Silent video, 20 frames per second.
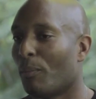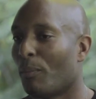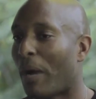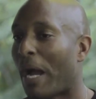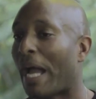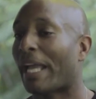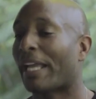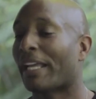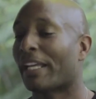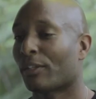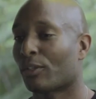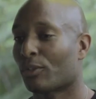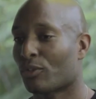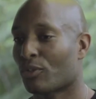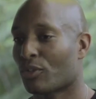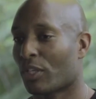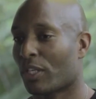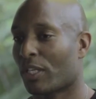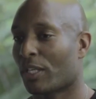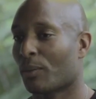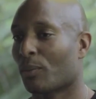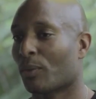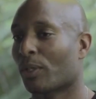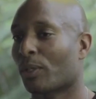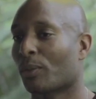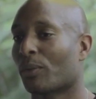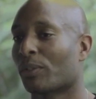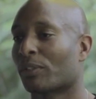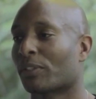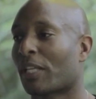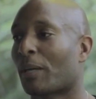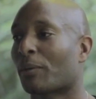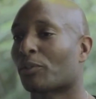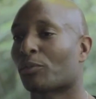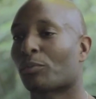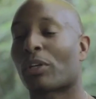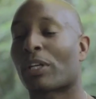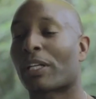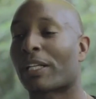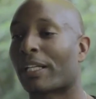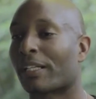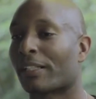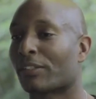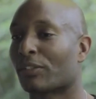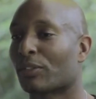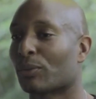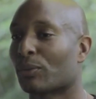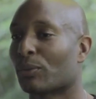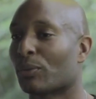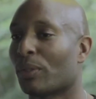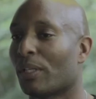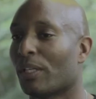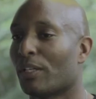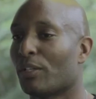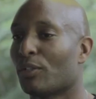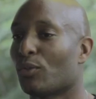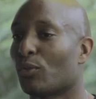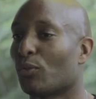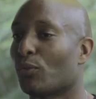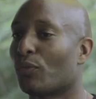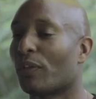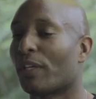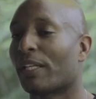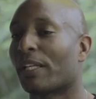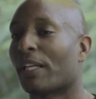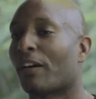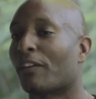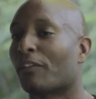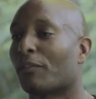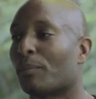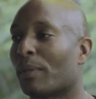my energy and what it was I was bringing to feed off